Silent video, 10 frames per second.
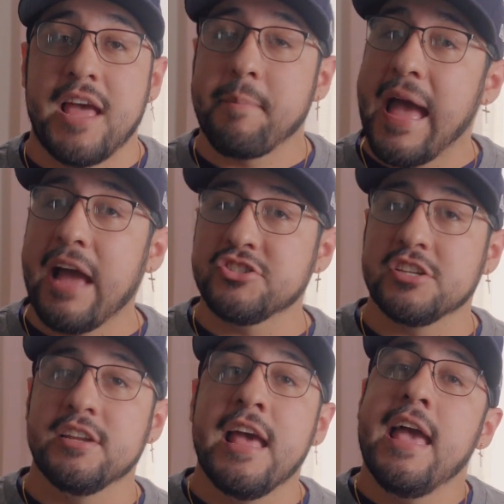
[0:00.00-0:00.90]
that
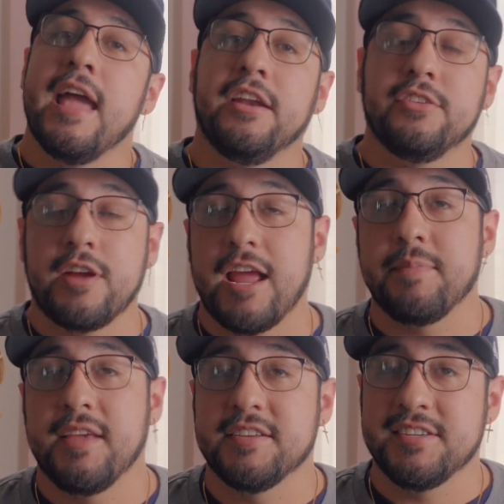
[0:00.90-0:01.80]
passion into their
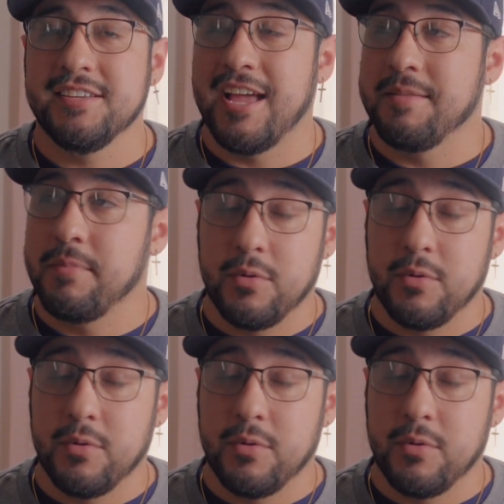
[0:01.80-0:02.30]
APS-C line.